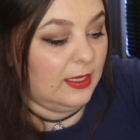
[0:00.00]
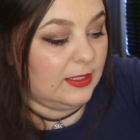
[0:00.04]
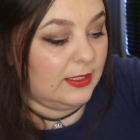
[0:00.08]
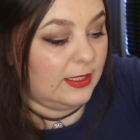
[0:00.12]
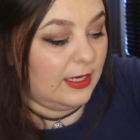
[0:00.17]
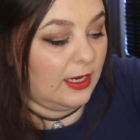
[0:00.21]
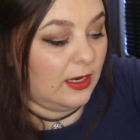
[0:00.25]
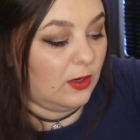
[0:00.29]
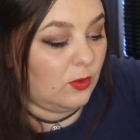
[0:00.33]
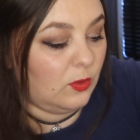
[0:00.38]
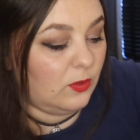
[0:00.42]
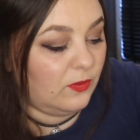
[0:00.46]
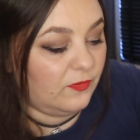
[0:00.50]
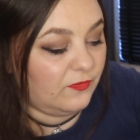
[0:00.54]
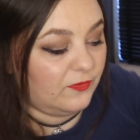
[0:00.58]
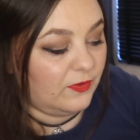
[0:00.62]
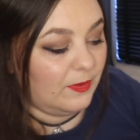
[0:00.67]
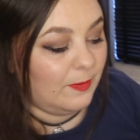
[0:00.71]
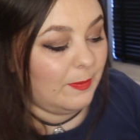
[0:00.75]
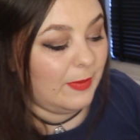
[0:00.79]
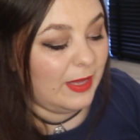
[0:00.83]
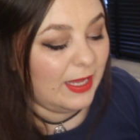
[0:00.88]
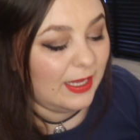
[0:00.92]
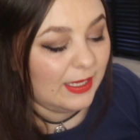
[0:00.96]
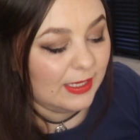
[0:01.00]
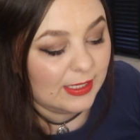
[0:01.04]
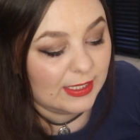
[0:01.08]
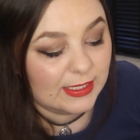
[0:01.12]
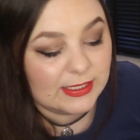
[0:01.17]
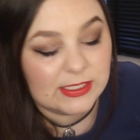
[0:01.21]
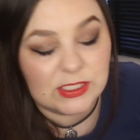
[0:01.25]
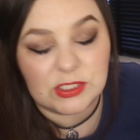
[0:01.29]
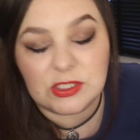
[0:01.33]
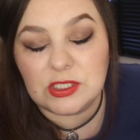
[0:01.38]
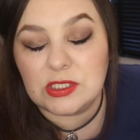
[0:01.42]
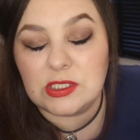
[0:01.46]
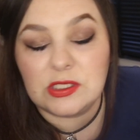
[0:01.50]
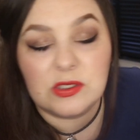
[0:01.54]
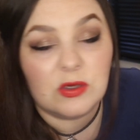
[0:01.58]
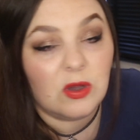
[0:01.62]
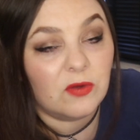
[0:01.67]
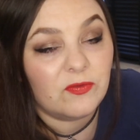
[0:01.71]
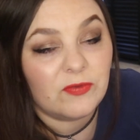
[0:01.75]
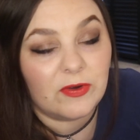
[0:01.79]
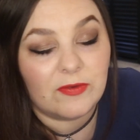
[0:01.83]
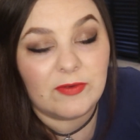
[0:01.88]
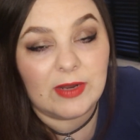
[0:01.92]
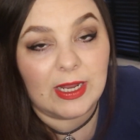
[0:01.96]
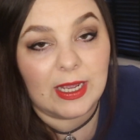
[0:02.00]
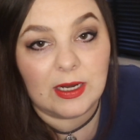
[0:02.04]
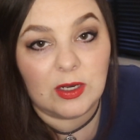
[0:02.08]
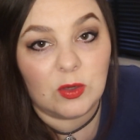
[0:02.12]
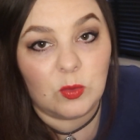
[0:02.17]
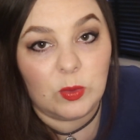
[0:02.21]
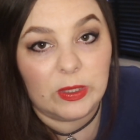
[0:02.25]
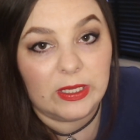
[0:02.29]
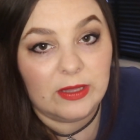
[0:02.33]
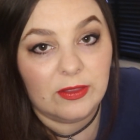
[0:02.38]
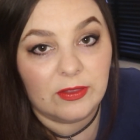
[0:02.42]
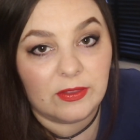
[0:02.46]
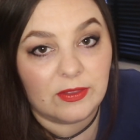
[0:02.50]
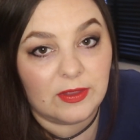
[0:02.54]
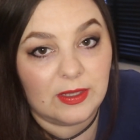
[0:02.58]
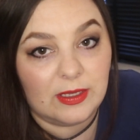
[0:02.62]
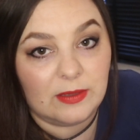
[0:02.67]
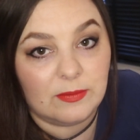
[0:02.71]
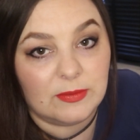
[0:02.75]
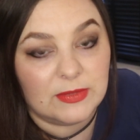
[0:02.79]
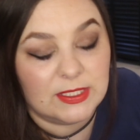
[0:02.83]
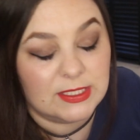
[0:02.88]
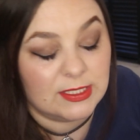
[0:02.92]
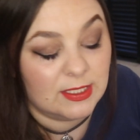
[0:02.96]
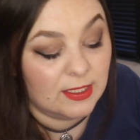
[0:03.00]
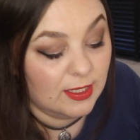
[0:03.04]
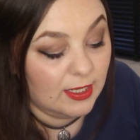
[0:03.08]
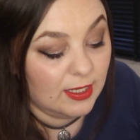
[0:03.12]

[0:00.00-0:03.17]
Now, for me, it's just not very Halloween themed.